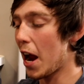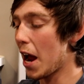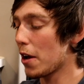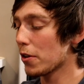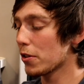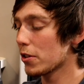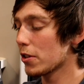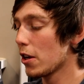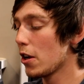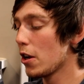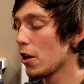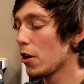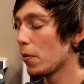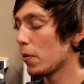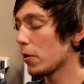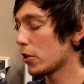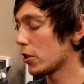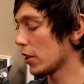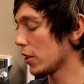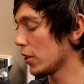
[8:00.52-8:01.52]
house.
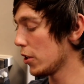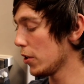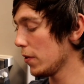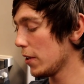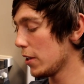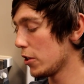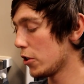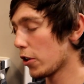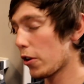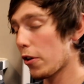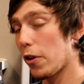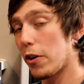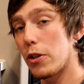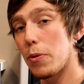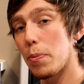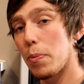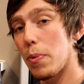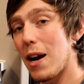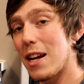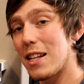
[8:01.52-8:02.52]
What you're going to do is you're going
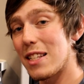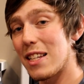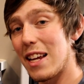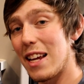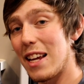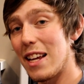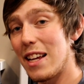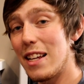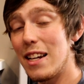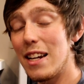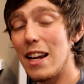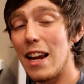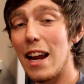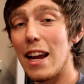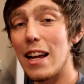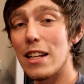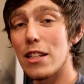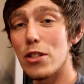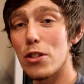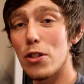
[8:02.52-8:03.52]
to press in
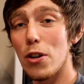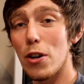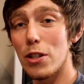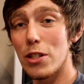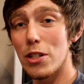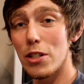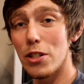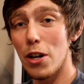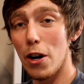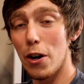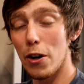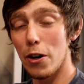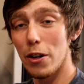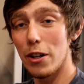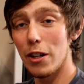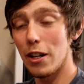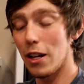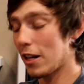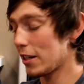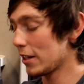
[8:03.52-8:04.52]
and start to
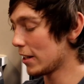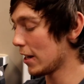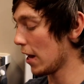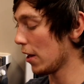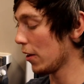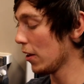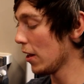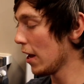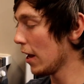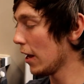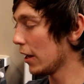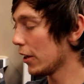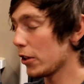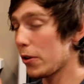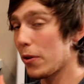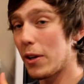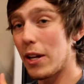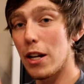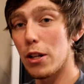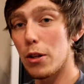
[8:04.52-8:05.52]
turn until
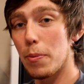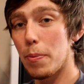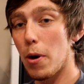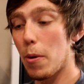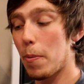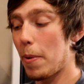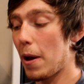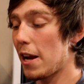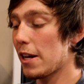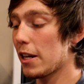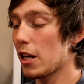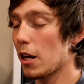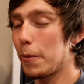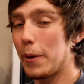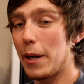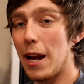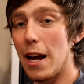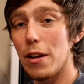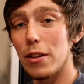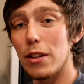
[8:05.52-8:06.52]
you hear the propane
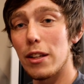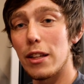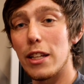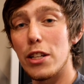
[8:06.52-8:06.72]
coming out.